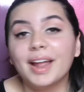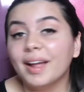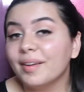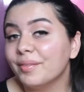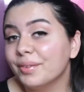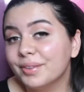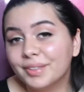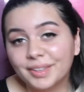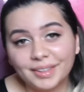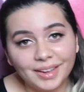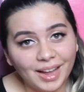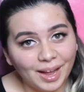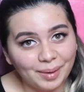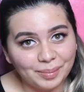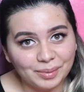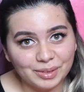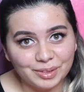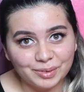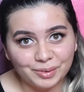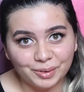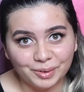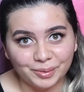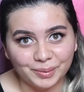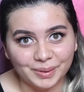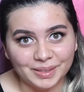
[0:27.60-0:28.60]
everything
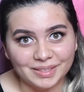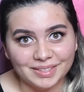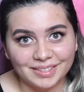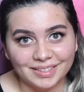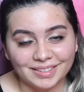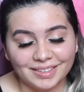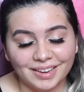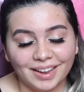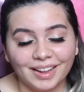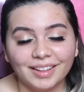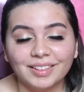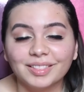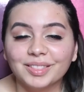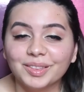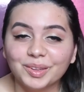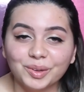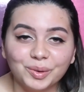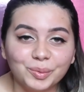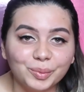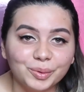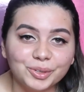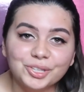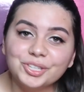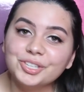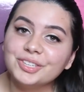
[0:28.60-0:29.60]
happens for a reason, and
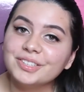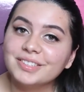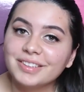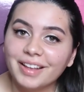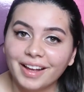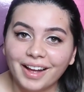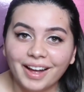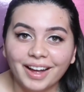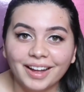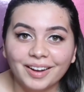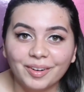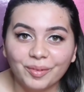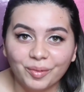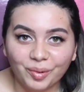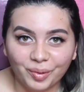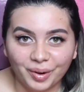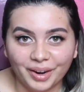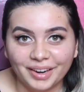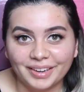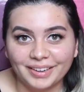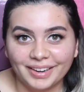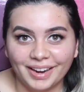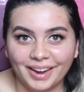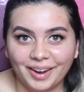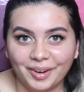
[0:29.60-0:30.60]
look where she's at
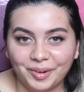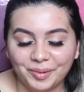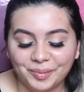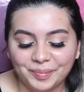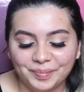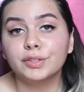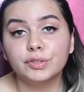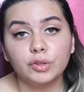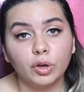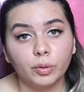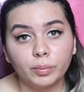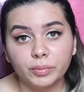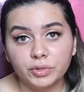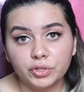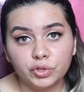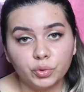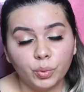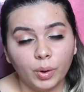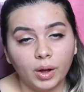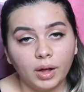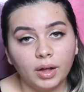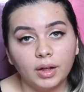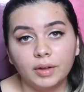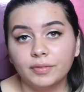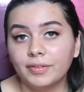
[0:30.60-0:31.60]
right now. It's
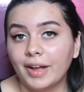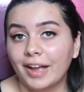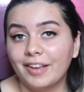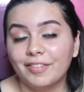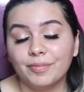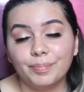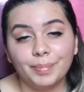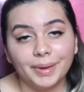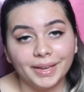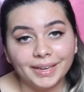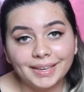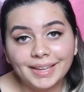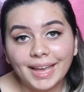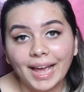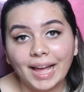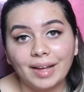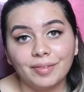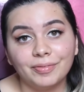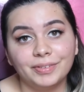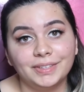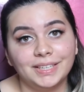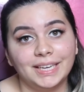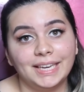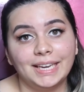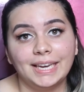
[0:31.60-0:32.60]
almost 12, I've been
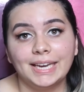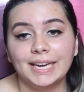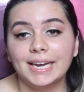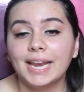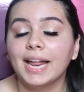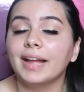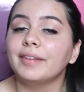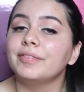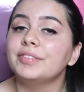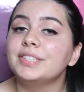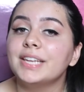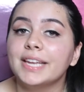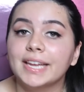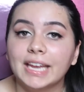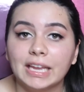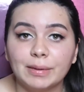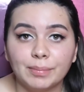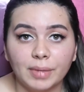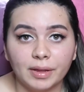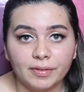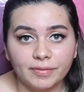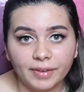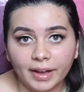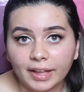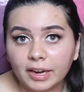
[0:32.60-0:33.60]
caffeinated, I've
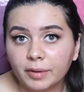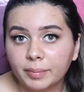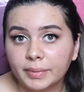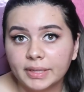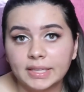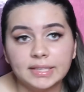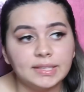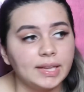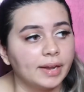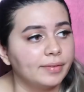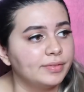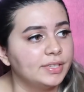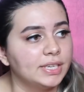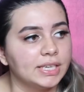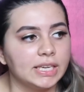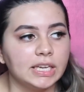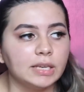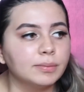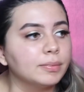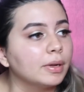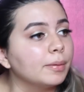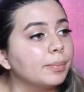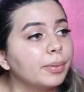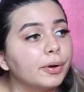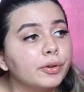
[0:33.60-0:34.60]
taken my vitamins, I've
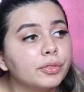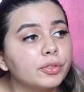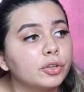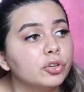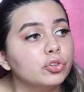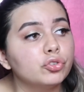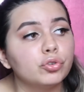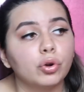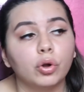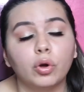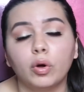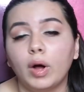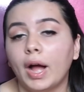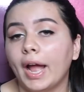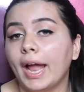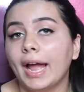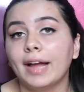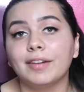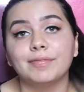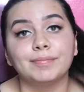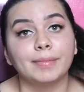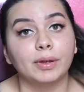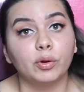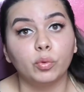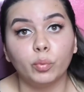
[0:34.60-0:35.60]
taken my birth control, I
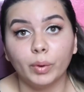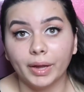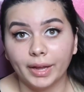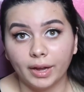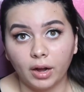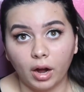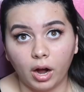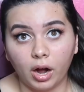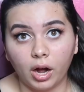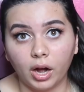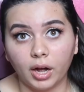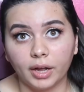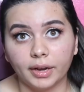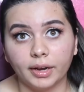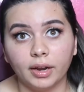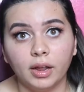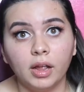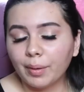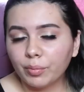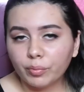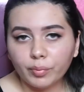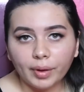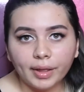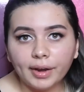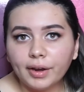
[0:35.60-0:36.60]
have my wig on.
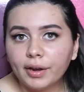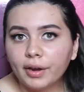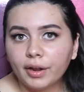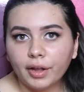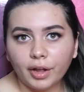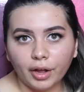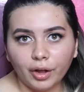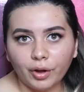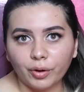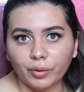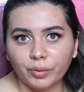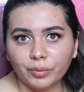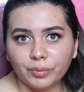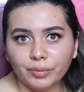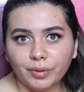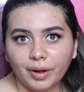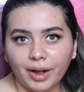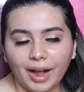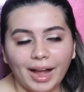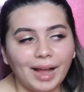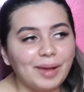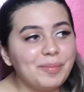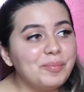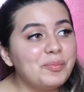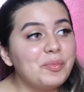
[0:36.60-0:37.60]
I'm ready to go.
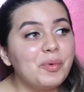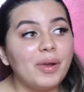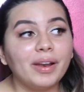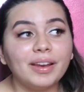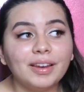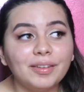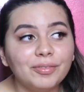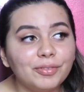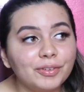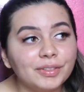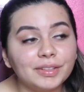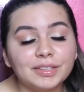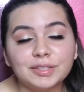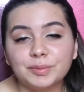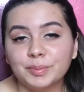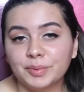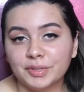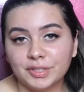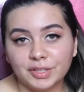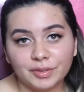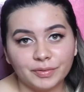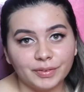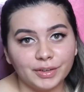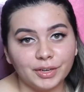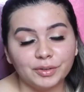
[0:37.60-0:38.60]
I'm ready for this
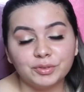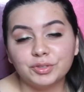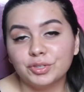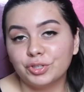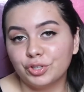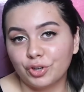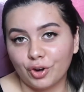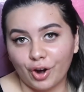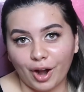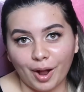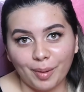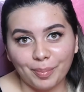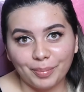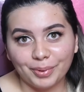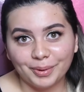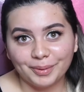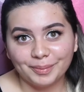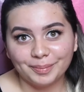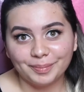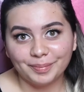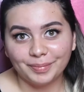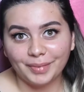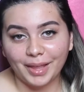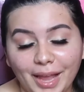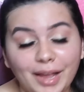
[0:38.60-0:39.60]
music video to drop.
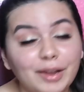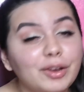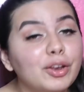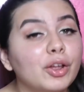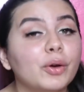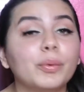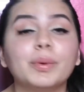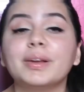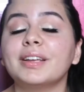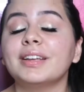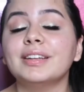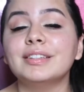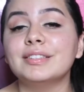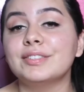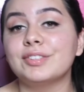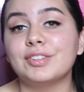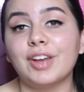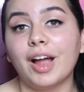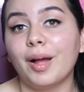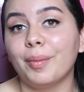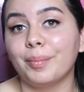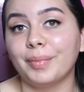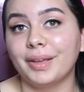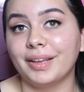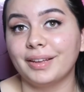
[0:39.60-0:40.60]
And no one can
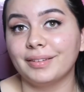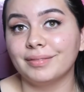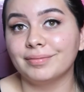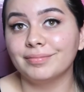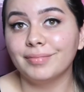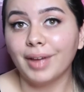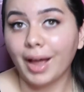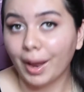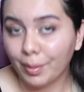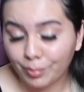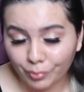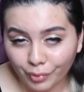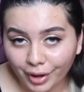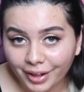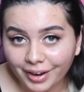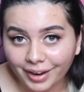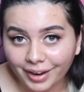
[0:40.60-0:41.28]
stop me. I'm